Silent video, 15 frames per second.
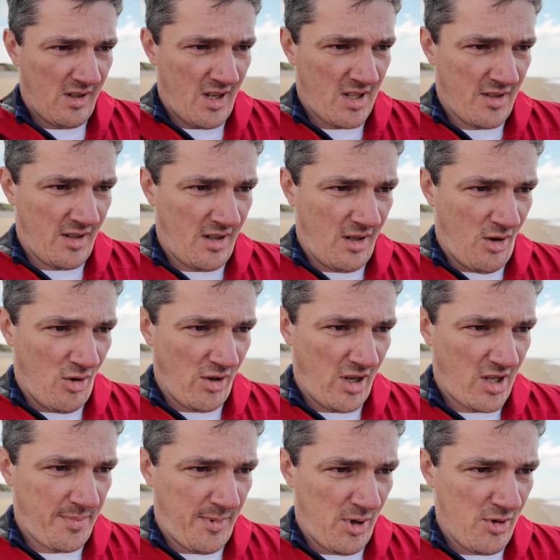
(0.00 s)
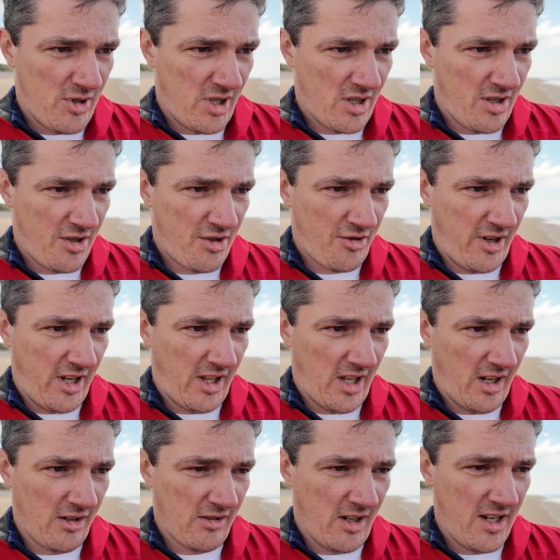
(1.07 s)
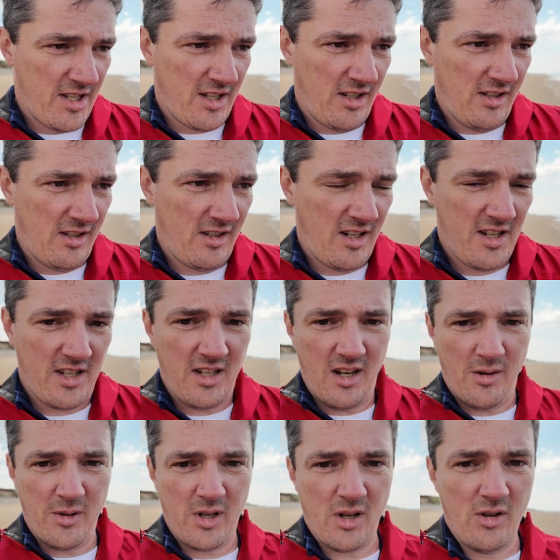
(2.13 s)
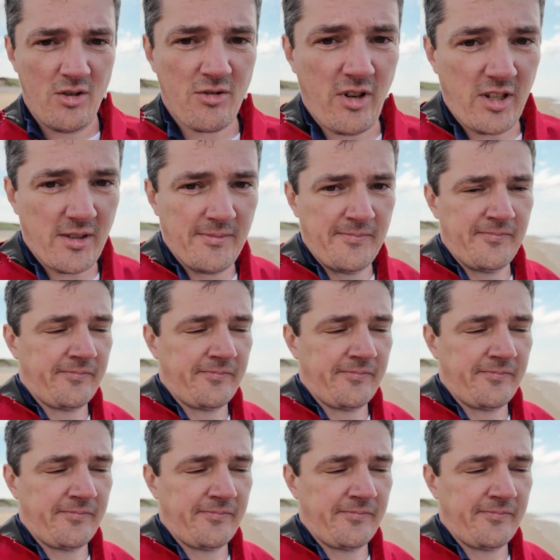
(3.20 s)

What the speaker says: That's a long exposure, so straighten that horizon. Let's see how it goes, right.